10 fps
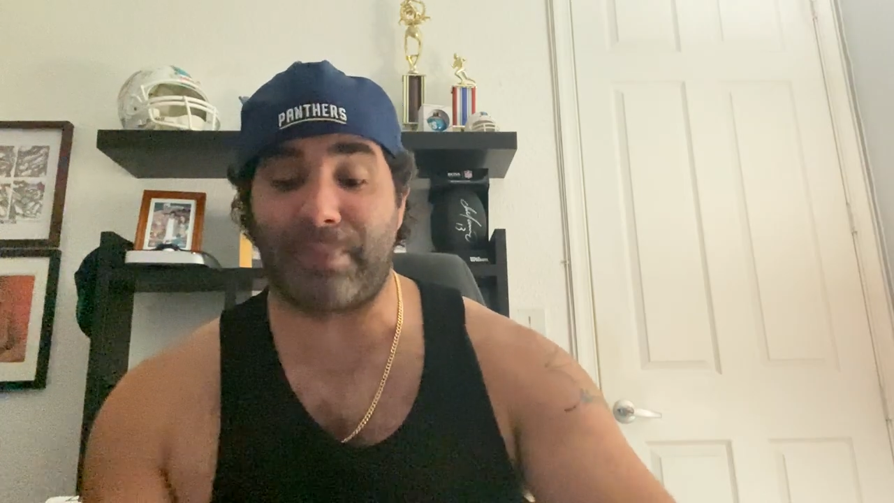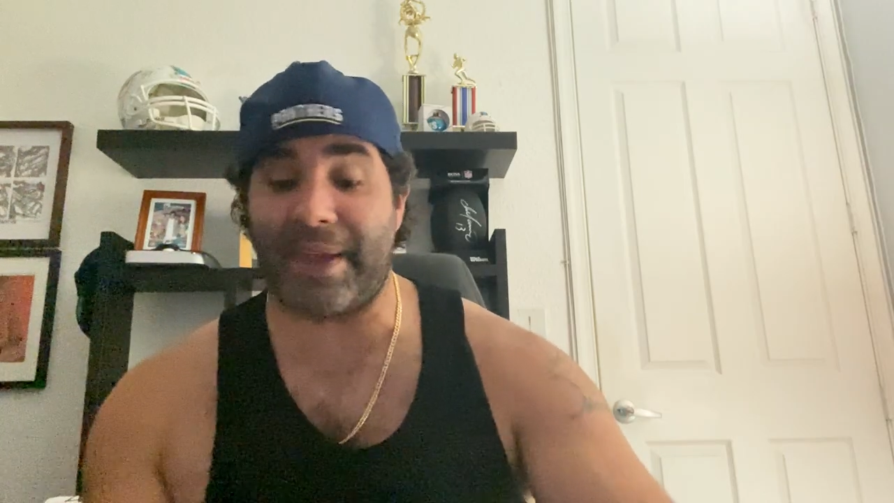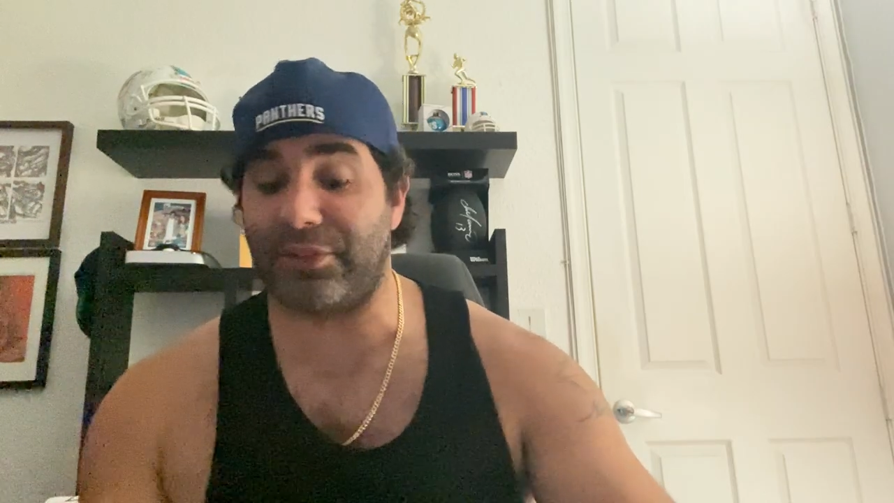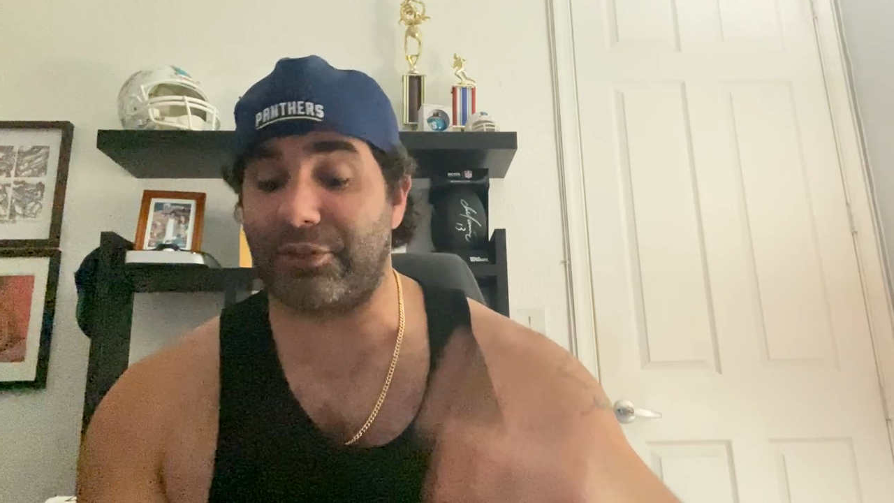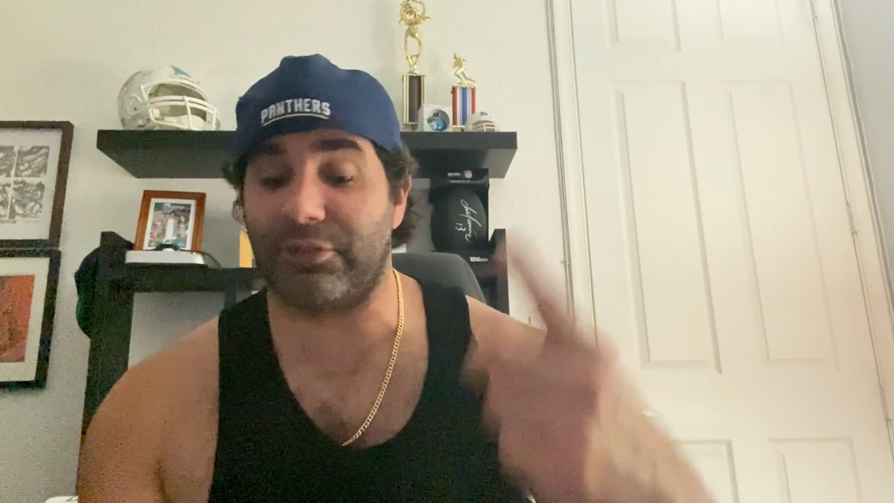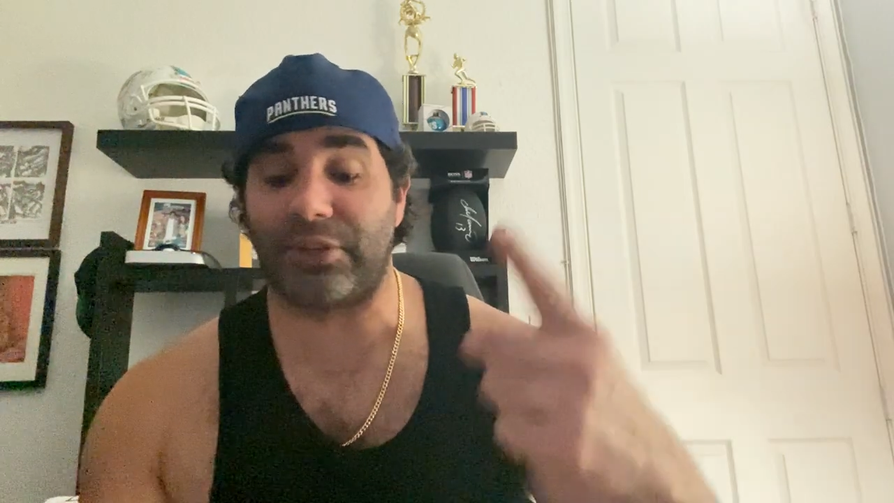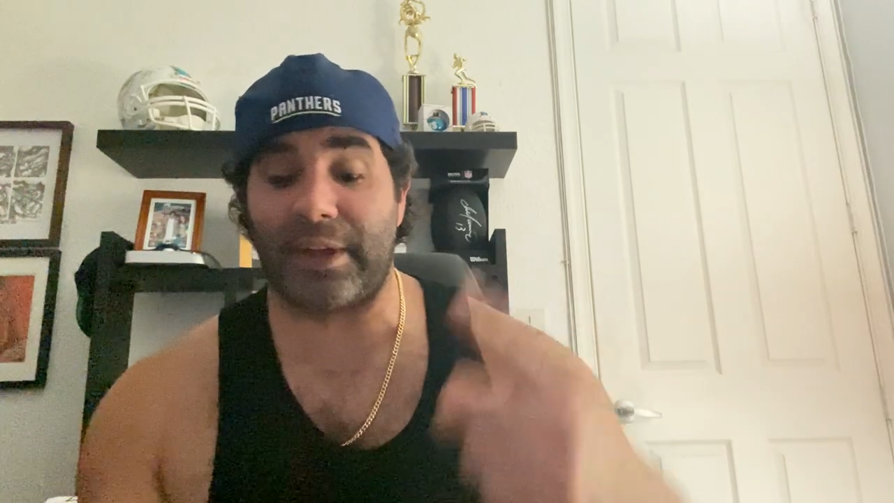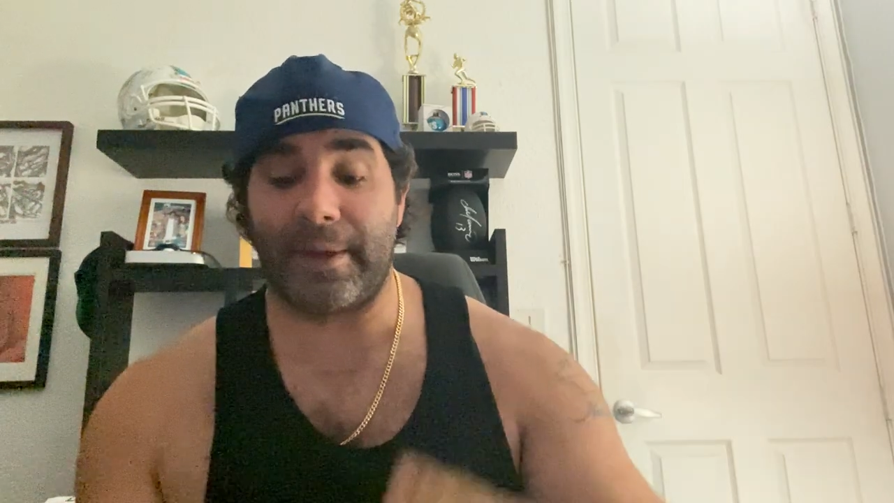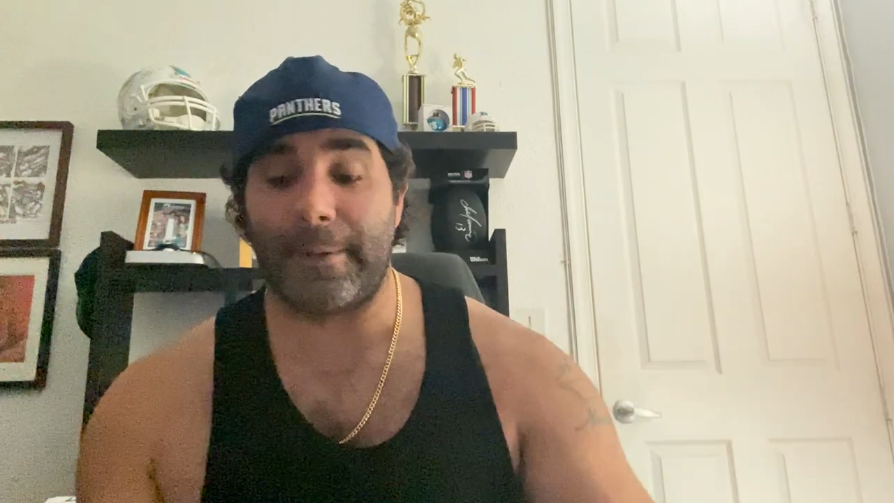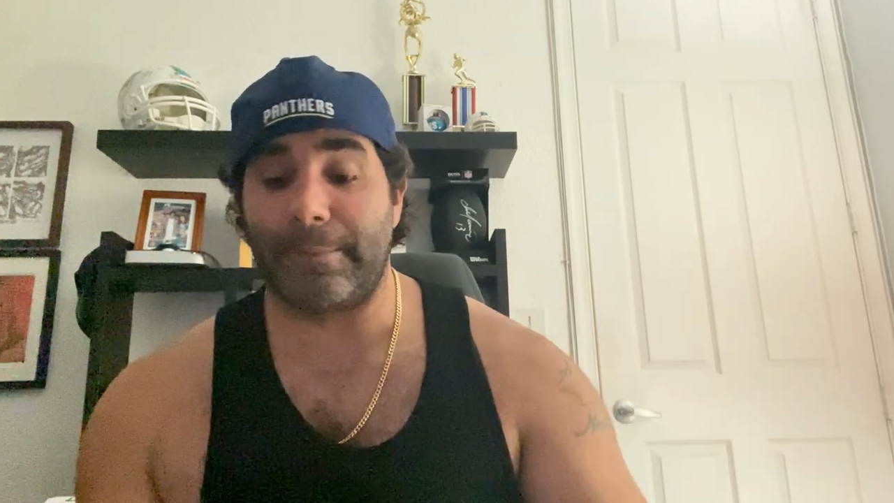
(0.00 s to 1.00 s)
Panthers,
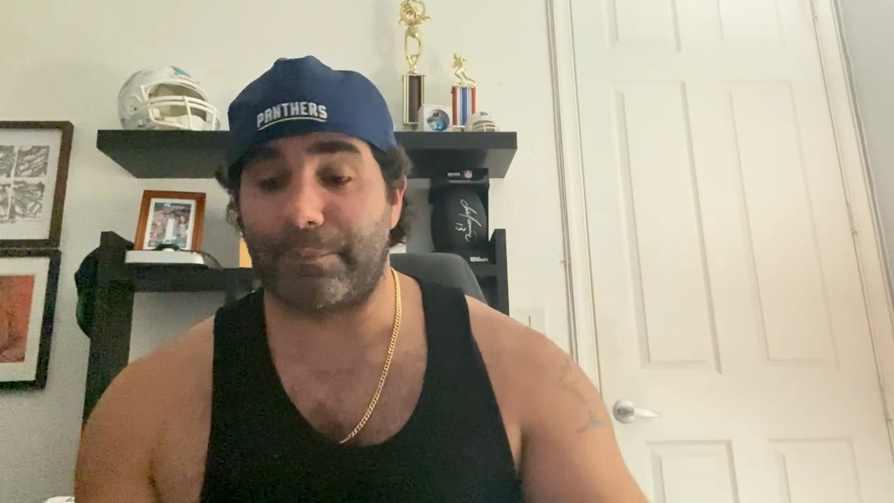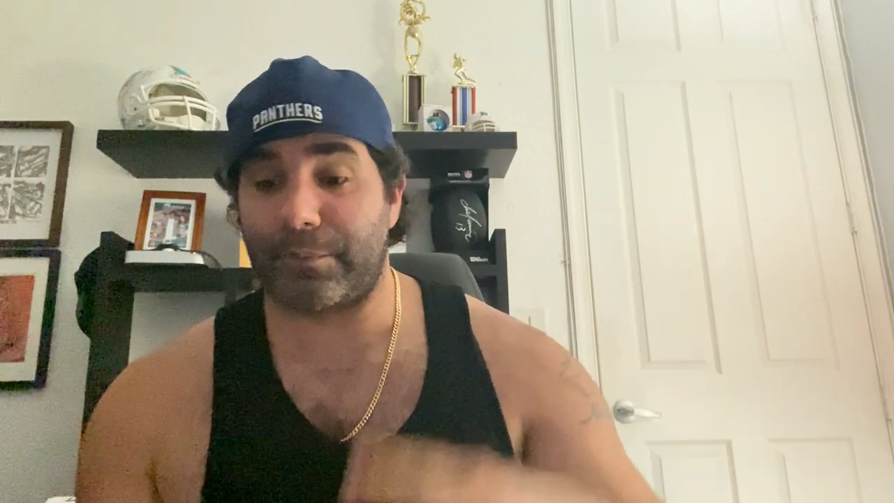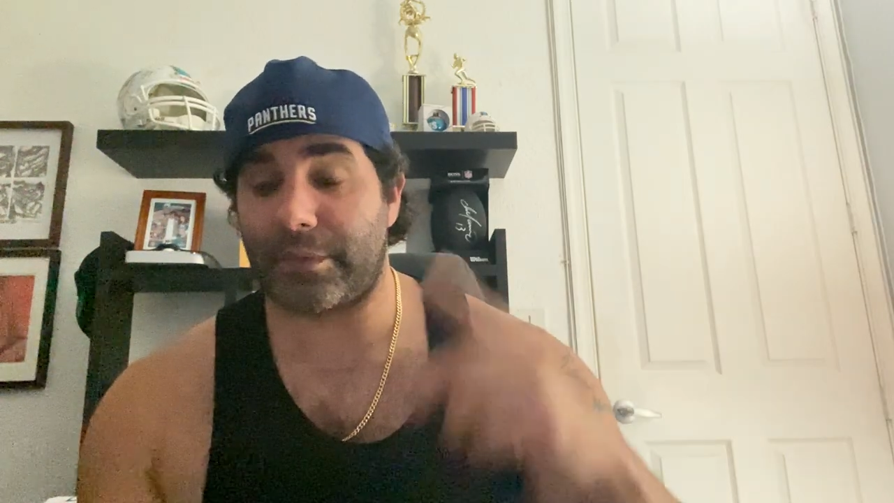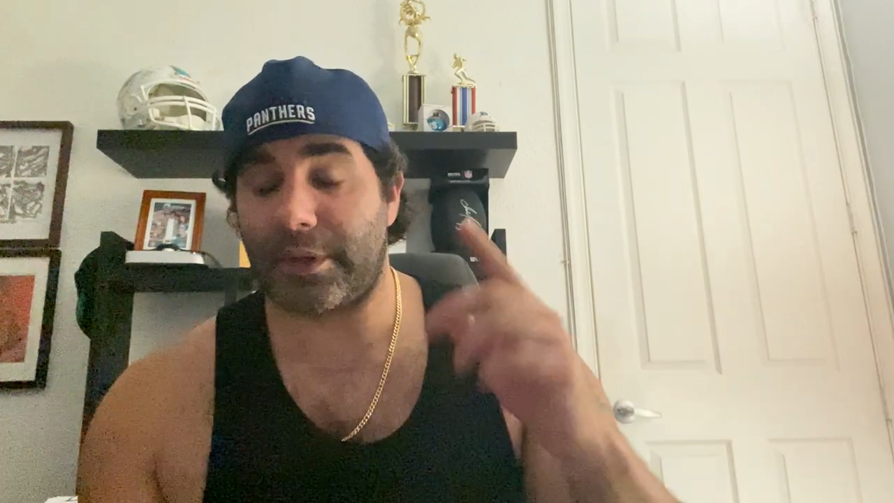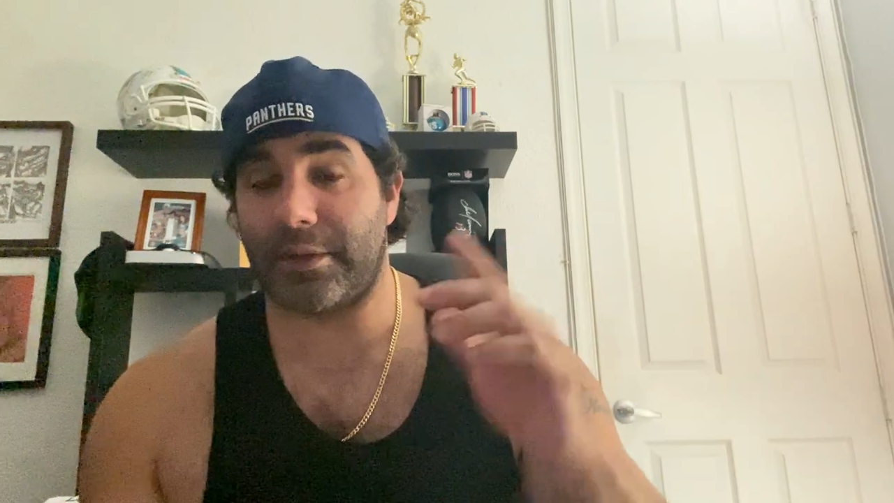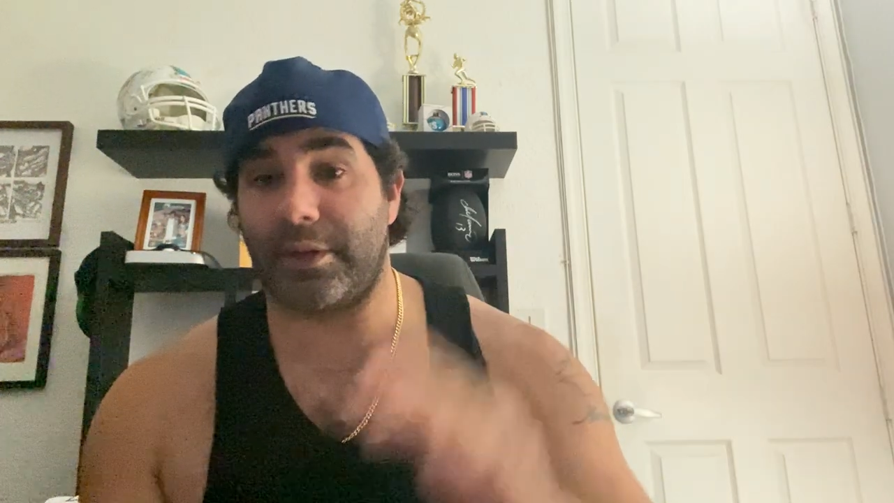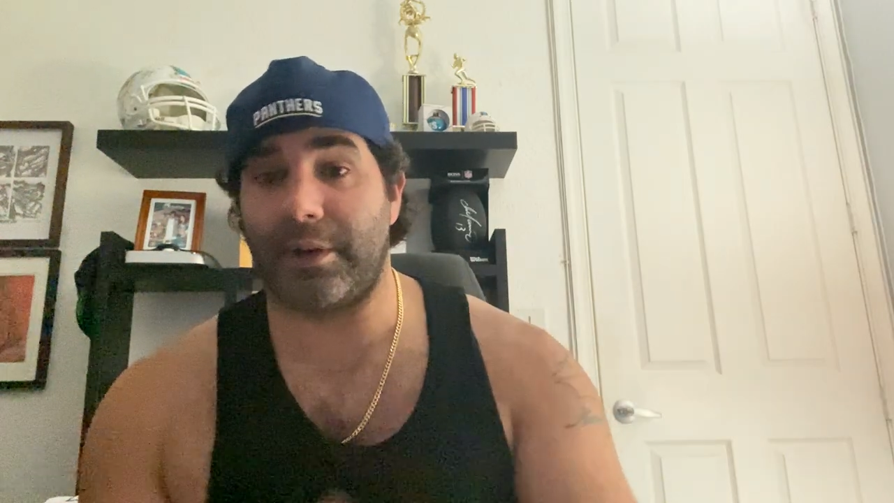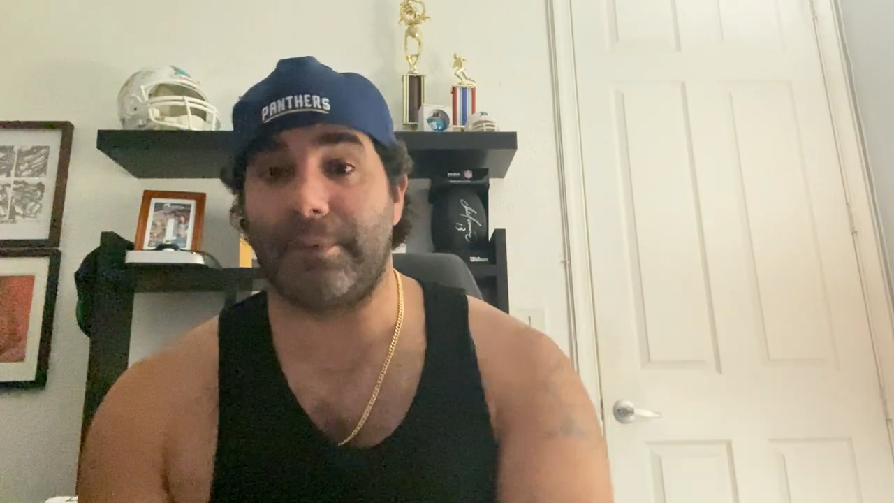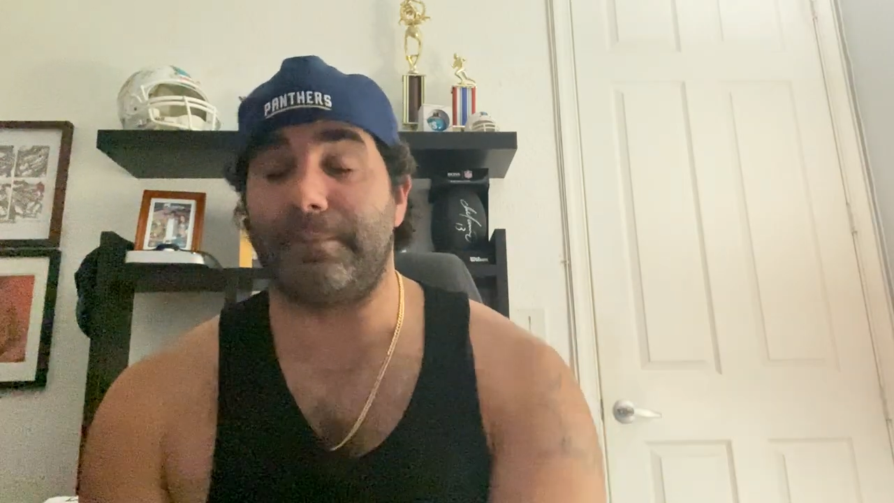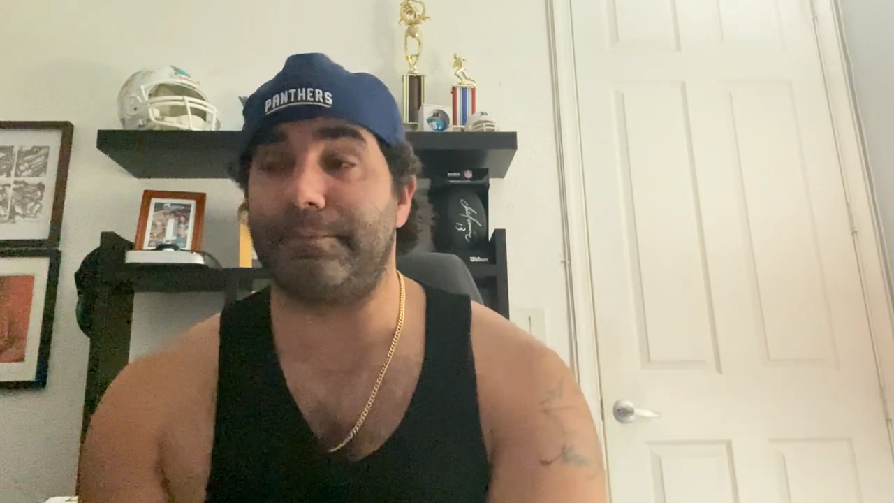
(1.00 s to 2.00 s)

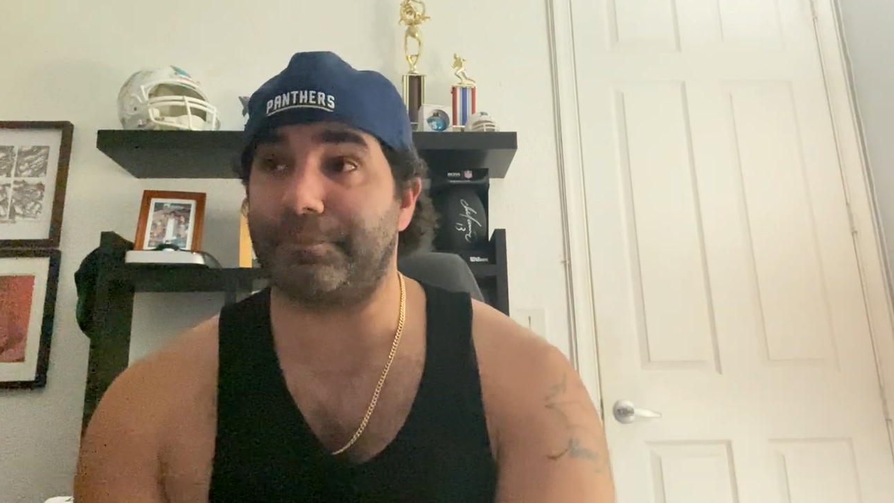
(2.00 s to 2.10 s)
the